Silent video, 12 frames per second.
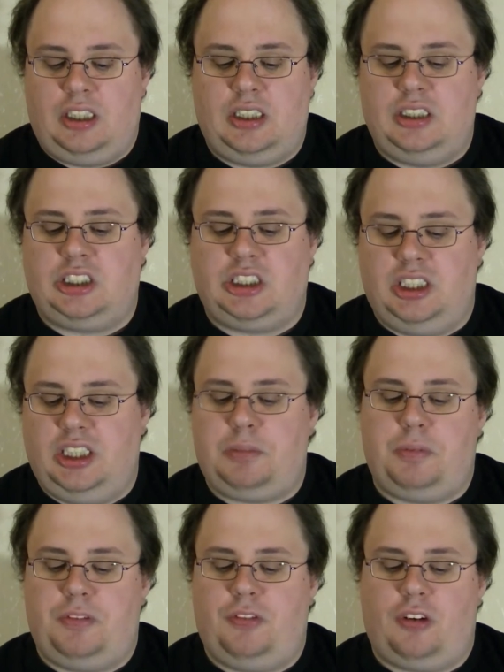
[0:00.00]
initial
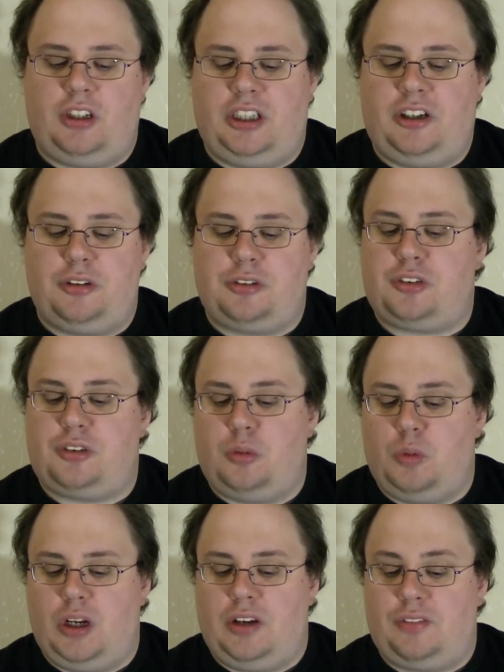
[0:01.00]
hit before he goes the
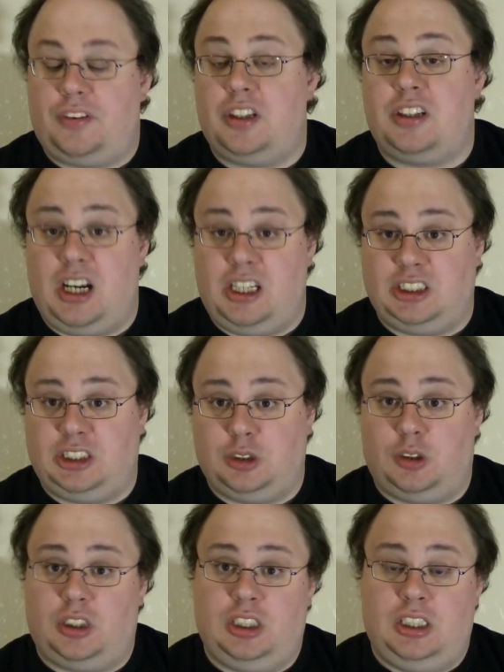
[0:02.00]
way of the
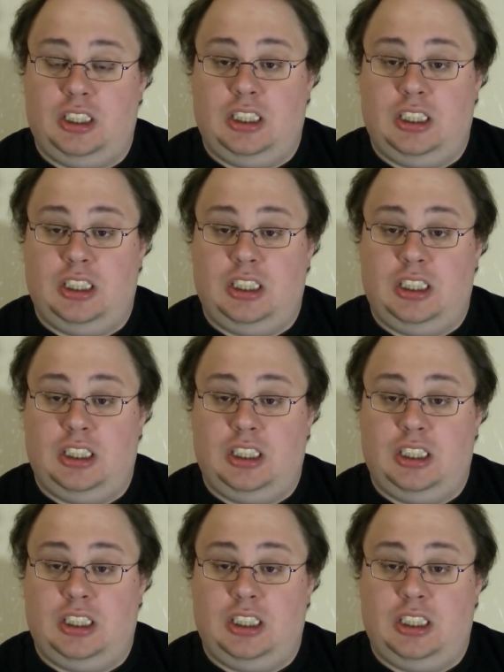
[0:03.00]
dinosaur.